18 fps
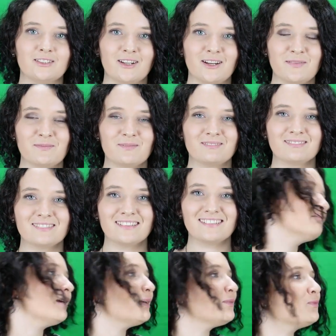sorry
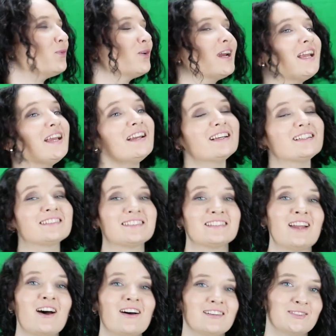my brain
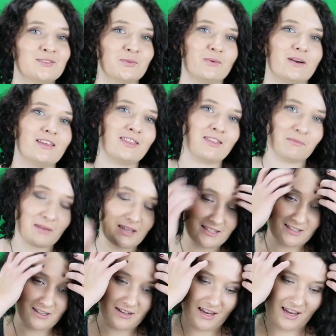is not with
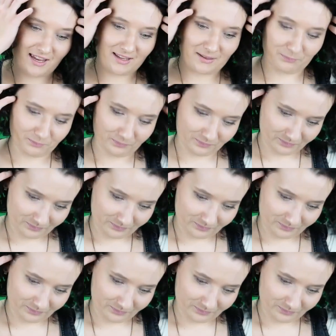me today